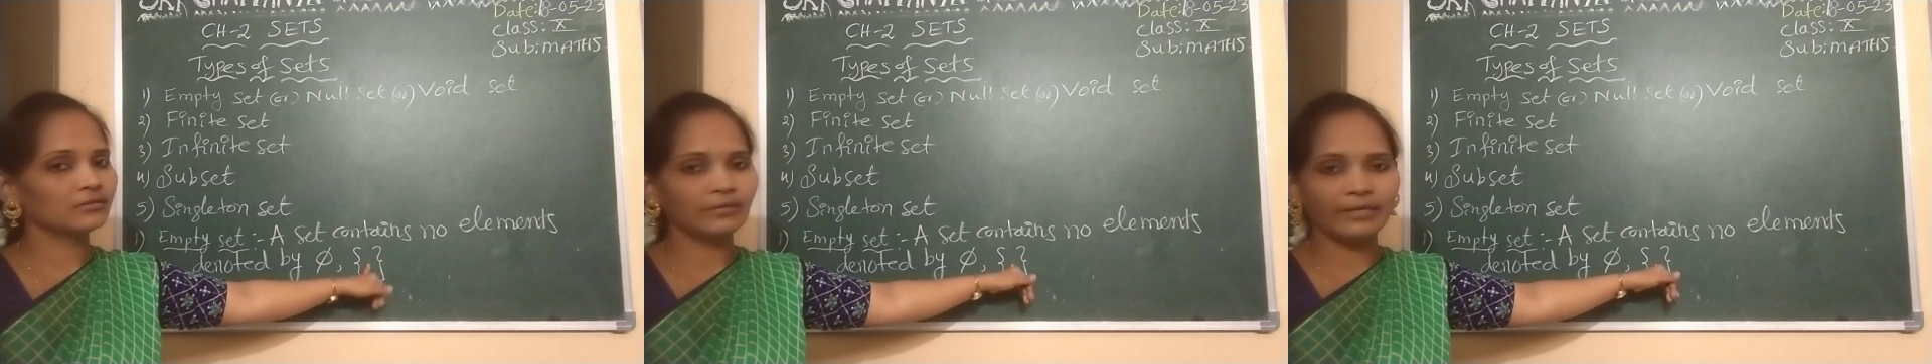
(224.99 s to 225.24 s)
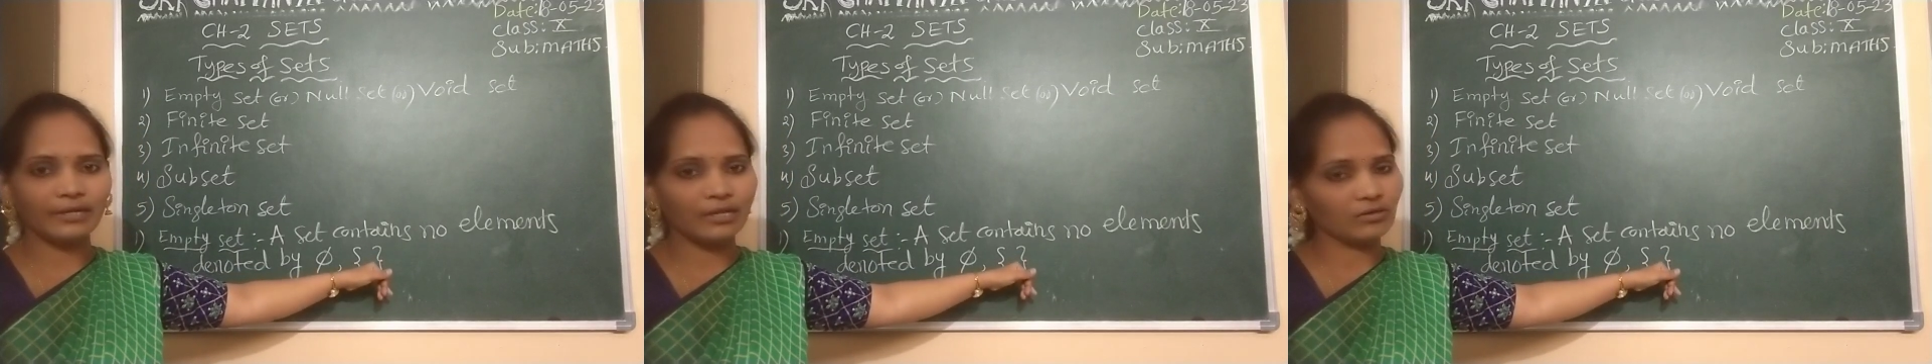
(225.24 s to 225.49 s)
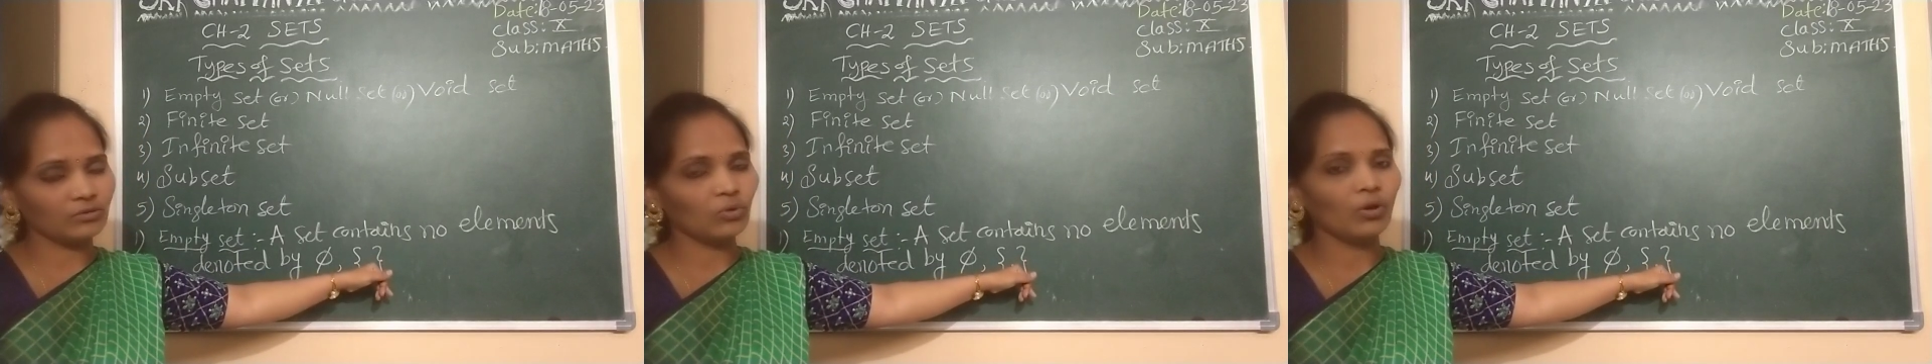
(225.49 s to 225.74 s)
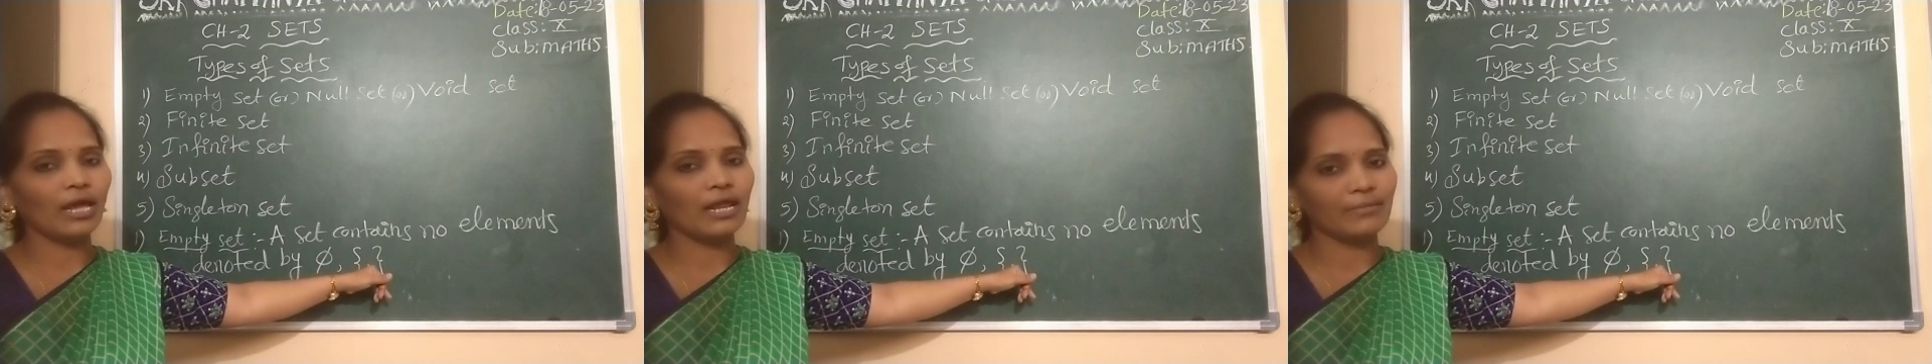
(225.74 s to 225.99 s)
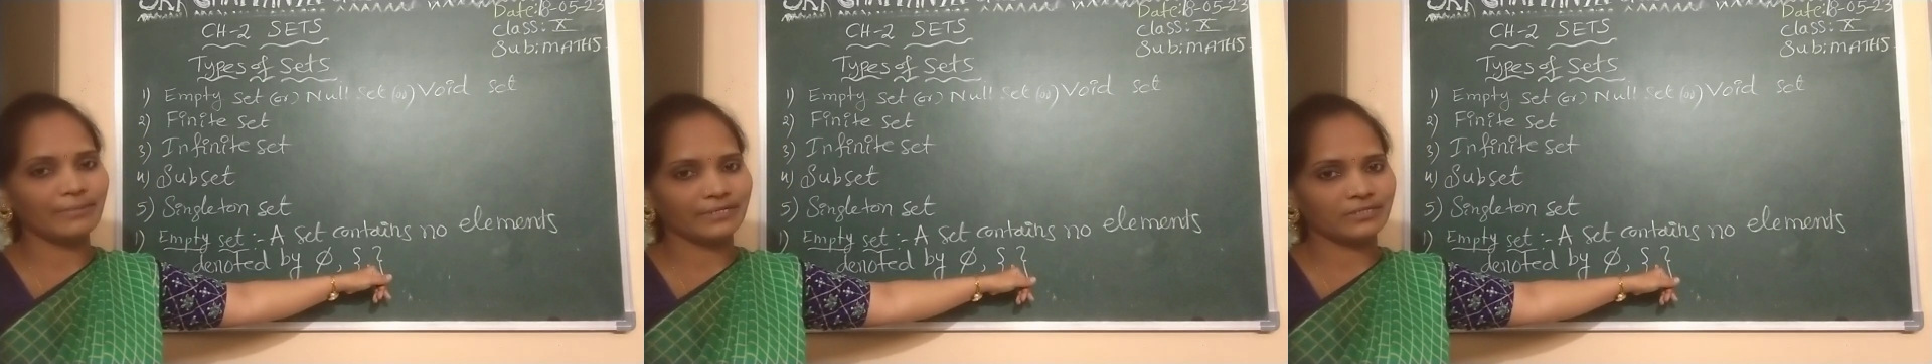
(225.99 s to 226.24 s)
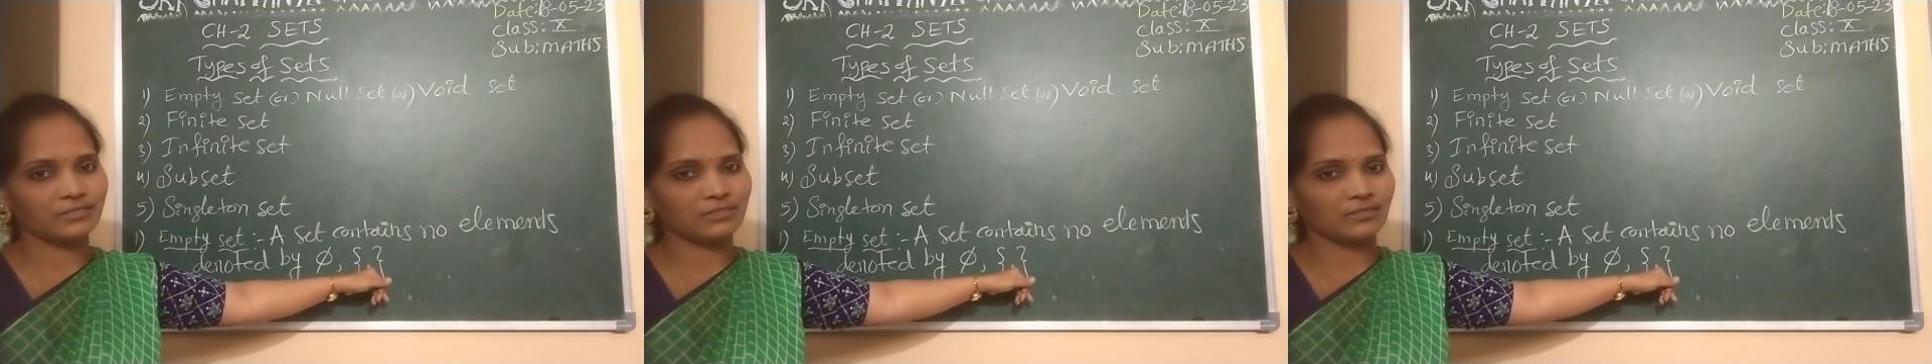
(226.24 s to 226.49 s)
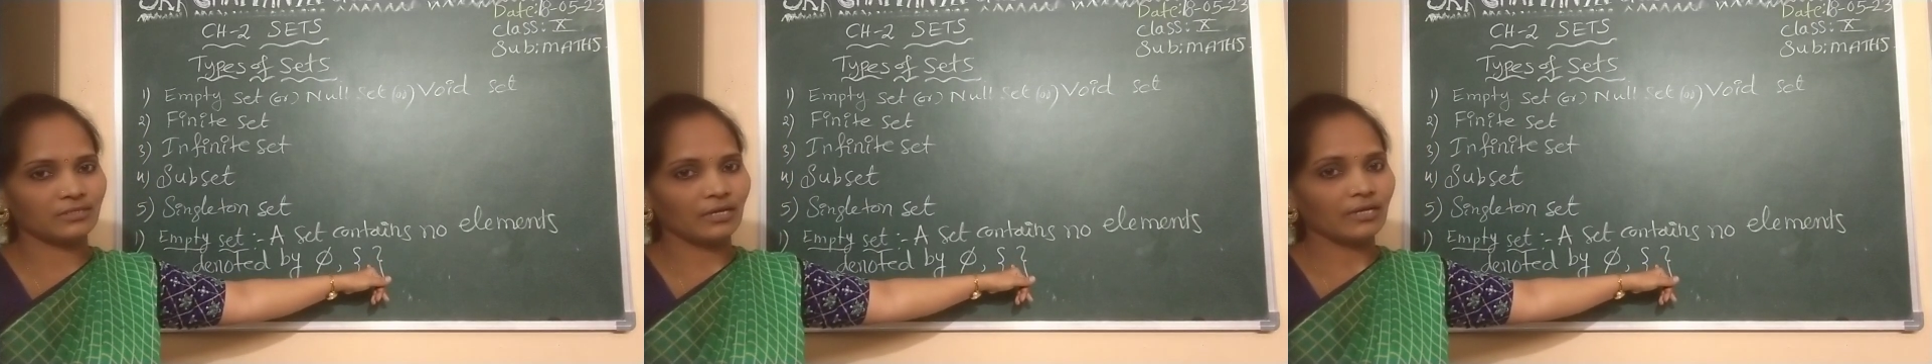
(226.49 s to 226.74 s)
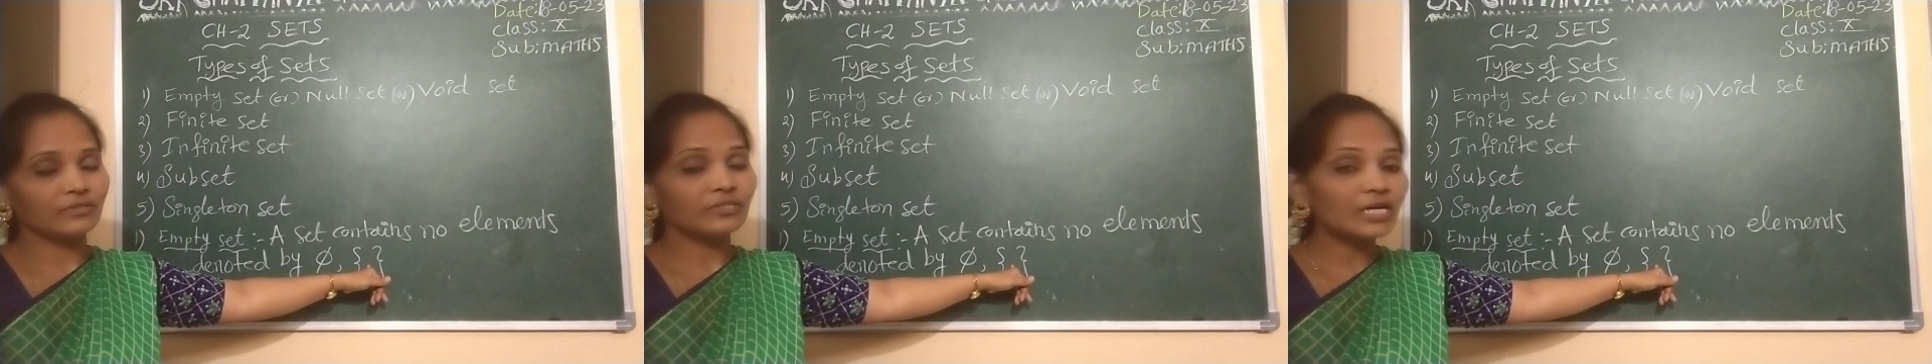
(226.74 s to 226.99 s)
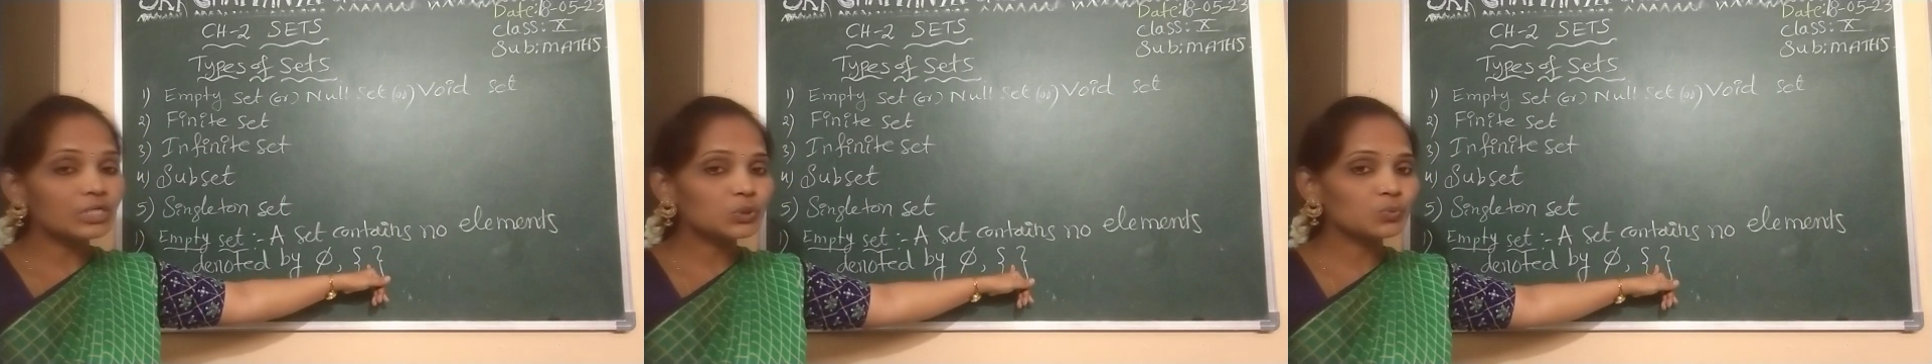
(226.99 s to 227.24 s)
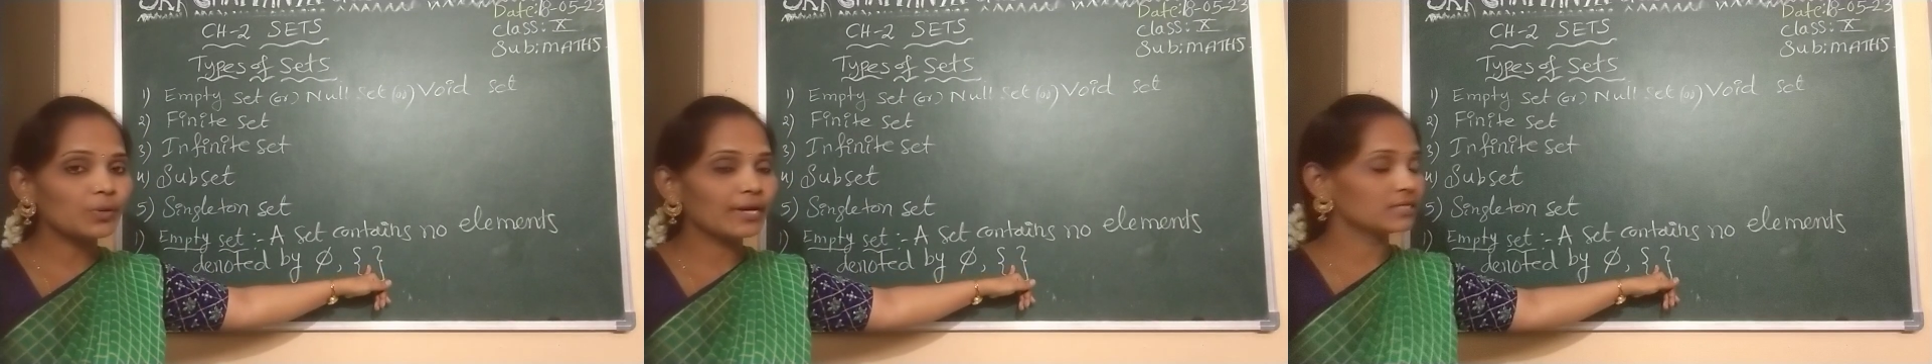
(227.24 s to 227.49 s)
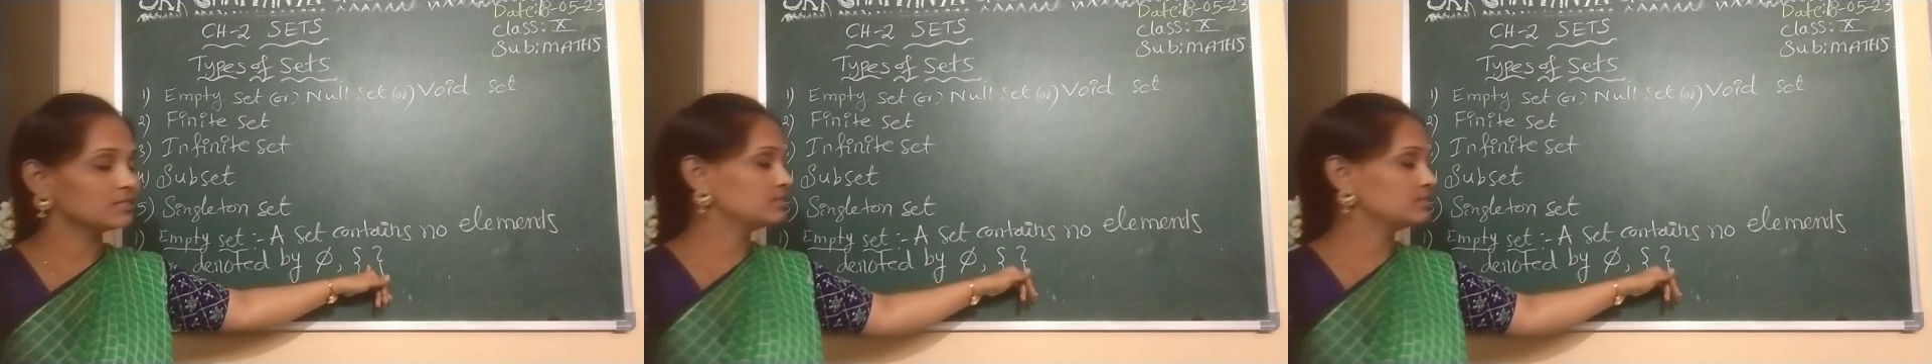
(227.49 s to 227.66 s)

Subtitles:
There are no elements. That's why